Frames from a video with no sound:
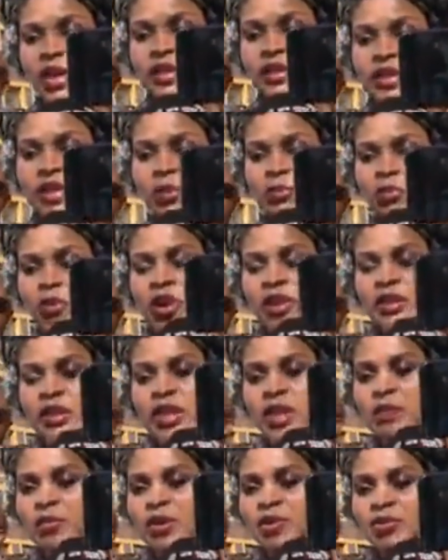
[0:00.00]
at some
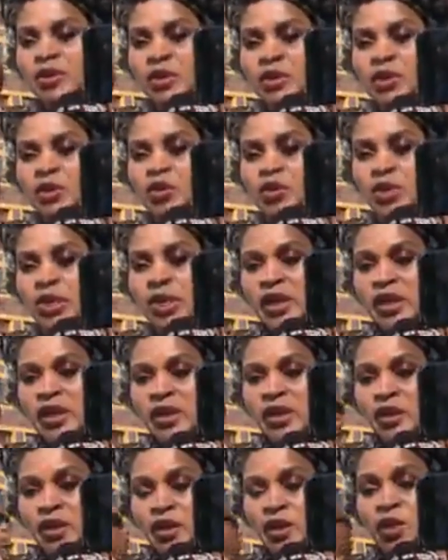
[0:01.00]
point MMC
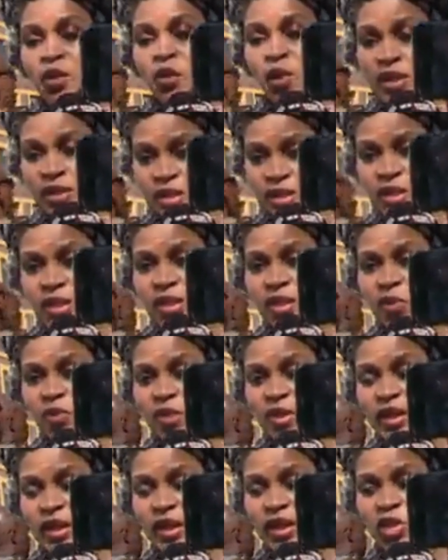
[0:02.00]
Kunene was
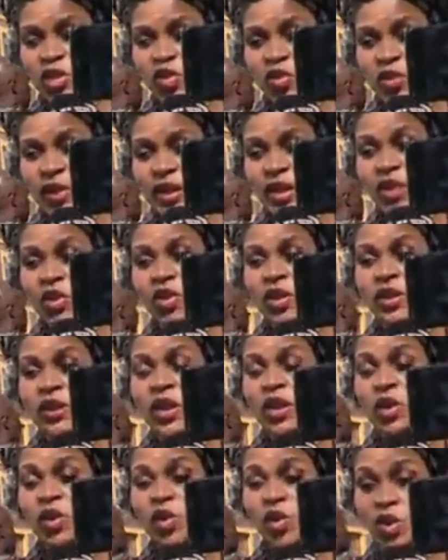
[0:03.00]
dealing with the issue. He
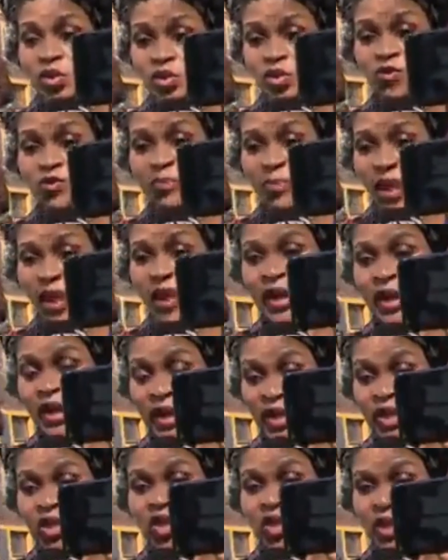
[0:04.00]
got a lot of
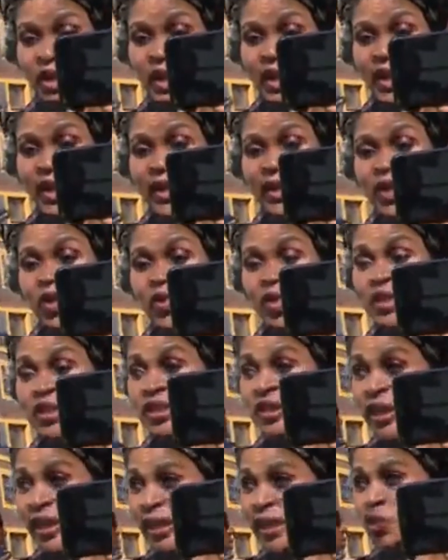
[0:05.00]
backlash and he
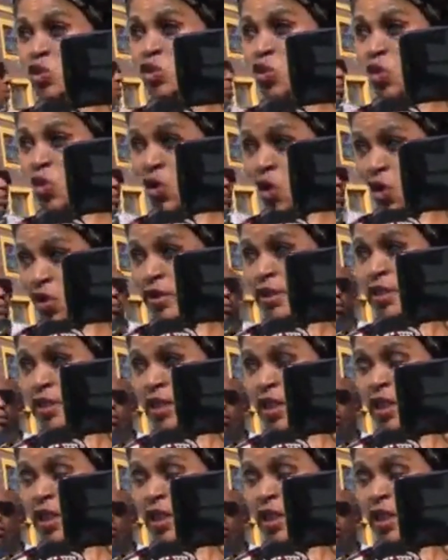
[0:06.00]
was taken to court